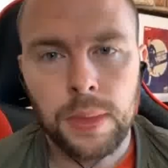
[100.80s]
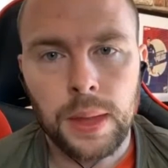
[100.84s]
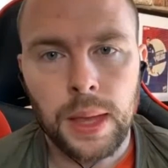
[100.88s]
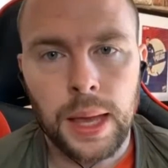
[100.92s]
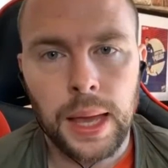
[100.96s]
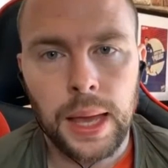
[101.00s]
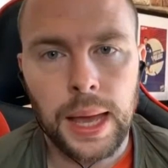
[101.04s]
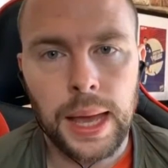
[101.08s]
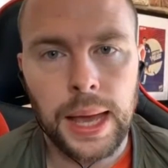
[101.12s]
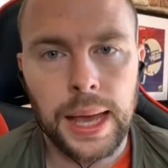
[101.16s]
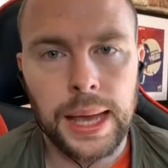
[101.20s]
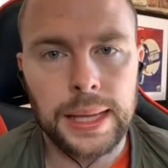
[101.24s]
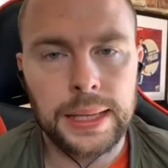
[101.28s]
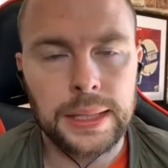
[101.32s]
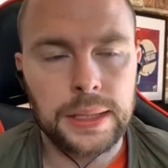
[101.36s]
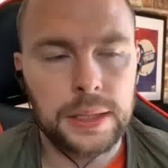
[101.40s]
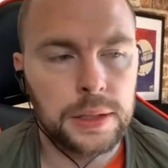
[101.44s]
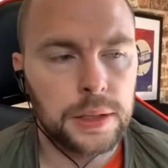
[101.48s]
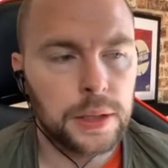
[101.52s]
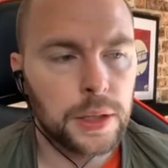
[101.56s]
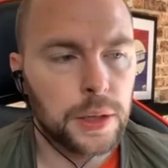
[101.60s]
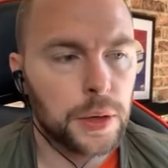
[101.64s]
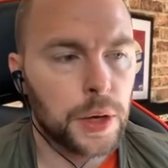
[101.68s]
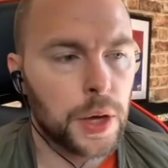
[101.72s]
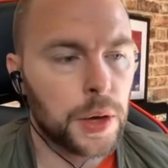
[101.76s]
And
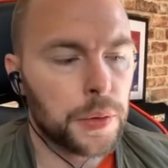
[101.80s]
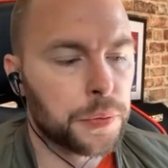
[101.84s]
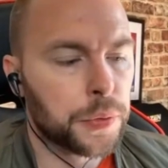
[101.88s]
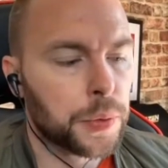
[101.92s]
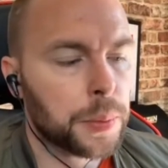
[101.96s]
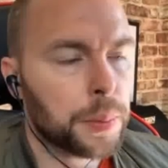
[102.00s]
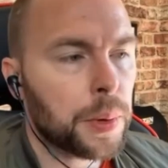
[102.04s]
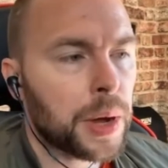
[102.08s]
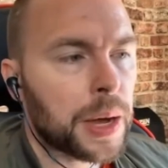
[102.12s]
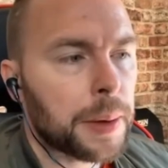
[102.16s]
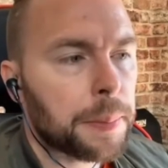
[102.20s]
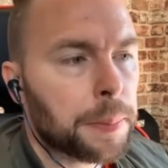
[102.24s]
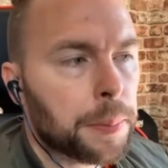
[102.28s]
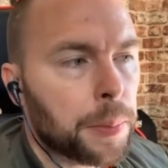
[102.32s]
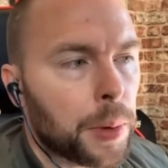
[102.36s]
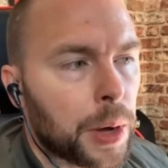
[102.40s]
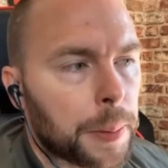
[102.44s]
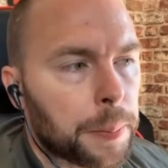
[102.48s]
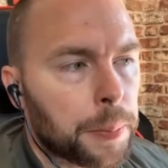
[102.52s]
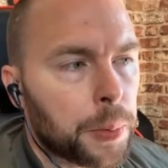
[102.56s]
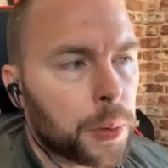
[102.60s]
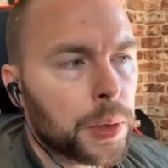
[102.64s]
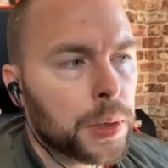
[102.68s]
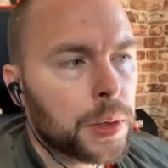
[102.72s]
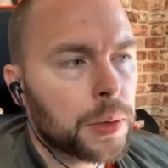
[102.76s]
from my
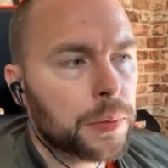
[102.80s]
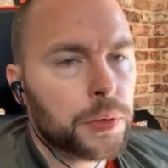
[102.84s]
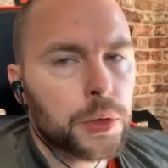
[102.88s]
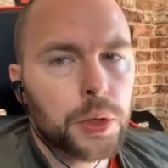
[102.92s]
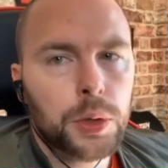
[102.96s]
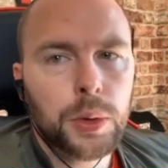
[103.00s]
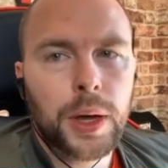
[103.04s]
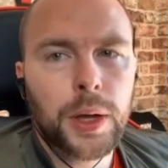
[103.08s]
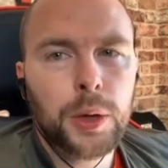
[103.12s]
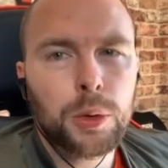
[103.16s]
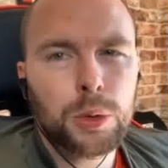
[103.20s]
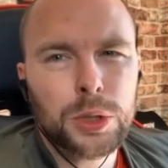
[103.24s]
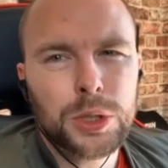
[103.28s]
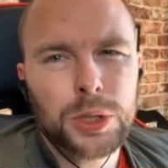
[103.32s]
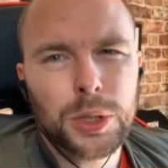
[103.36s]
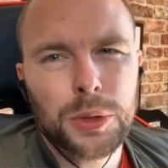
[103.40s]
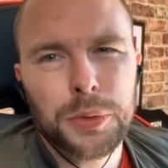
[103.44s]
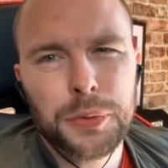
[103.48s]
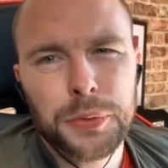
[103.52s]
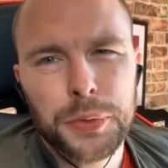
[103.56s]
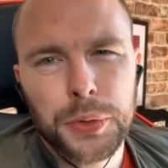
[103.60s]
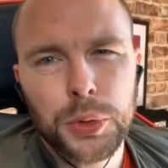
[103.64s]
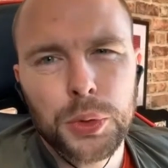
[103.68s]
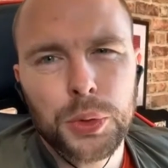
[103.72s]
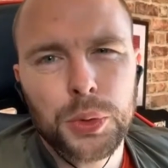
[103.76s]
point of view, I also
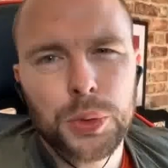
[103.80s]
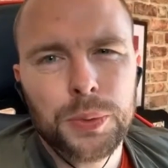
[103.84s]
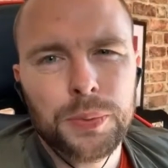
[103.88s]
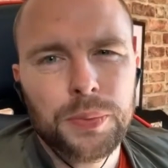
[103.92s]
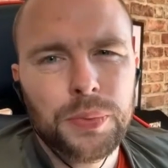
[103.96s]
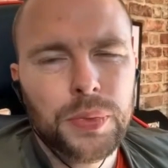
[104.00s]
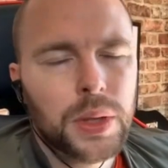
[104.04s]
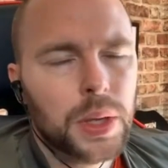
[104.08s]
feel,